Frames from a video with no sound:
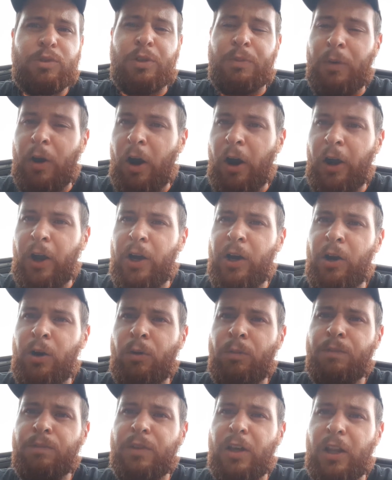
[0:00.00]

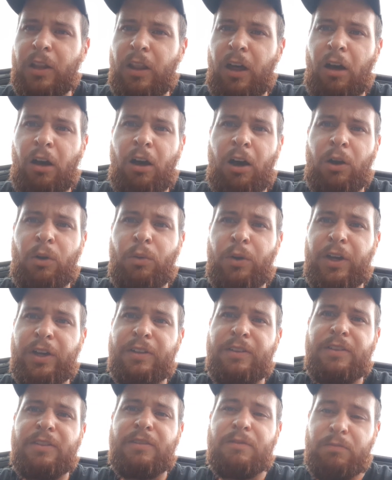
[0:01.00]
tomorrow along
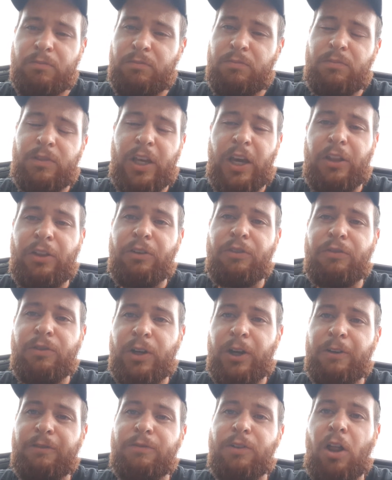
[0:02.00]
with the other
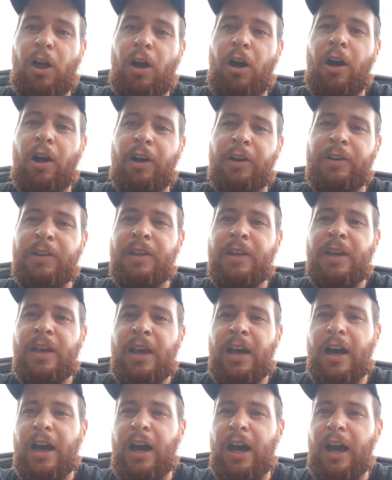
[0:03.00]
vlog.
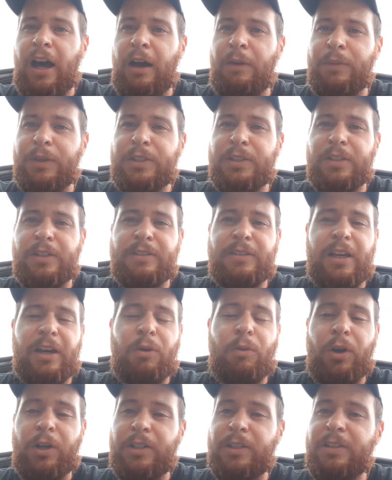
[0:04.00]
Um, it's just like I
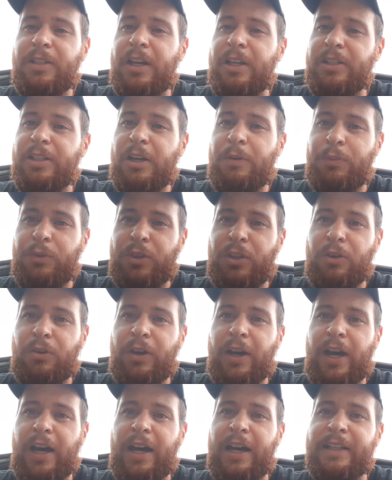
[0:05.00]
wanted to touch up with you
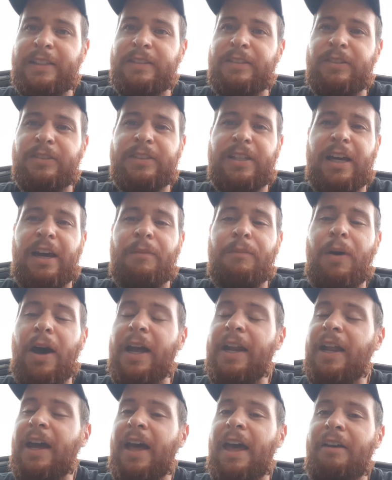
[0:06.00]
guys. Looks like I
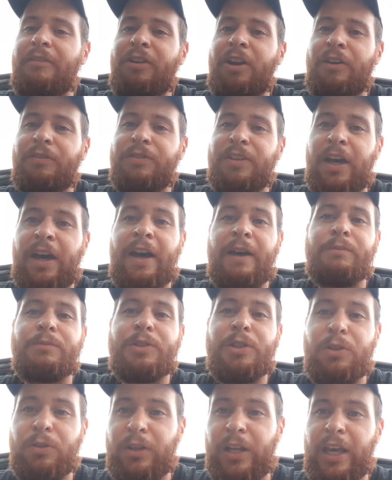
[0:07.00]
might not have enough time
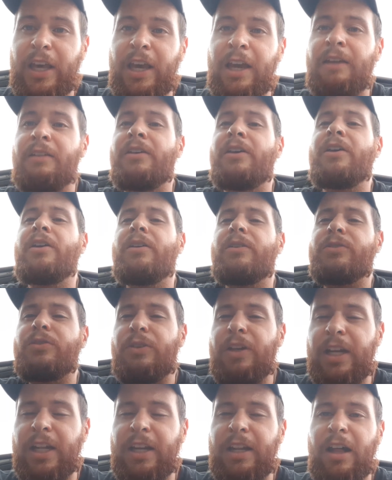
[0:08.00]
today to
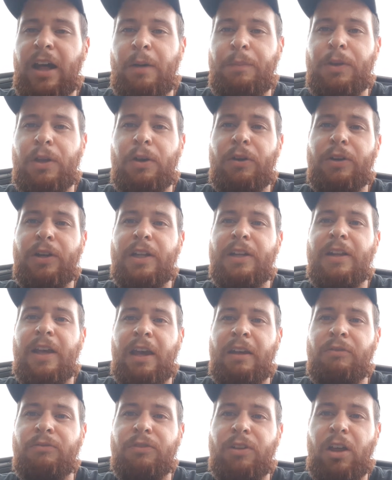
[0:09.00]
get it uploaded
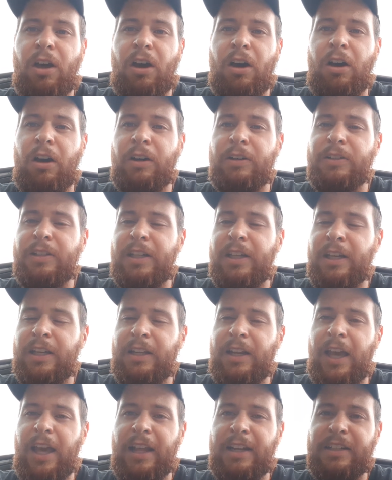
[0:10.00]
and vlogged
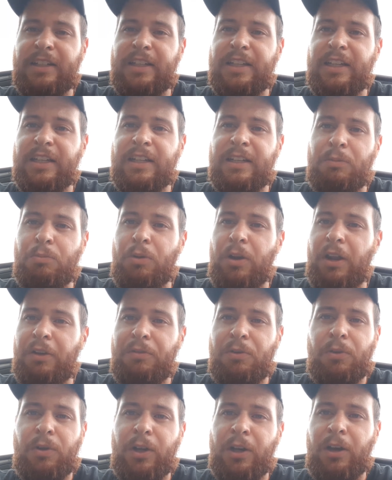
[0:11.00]
and edited and whatever
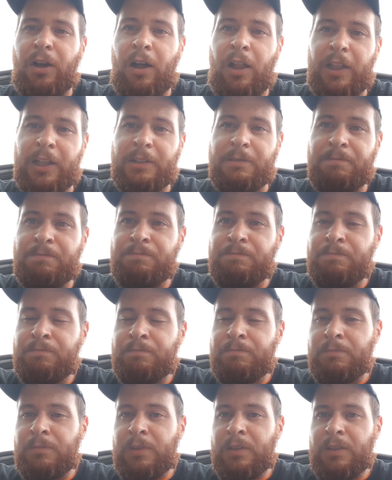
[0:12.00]
you want to call
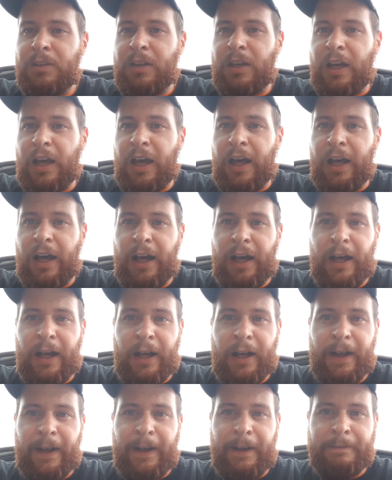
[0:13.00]
it.
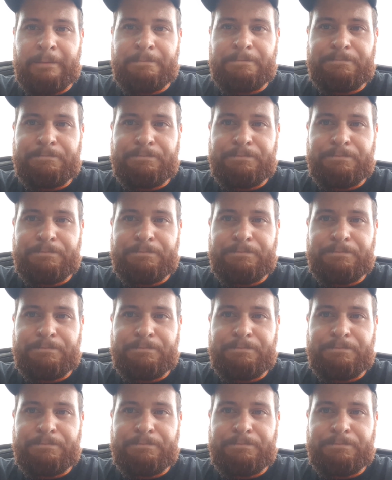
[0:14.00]
Um,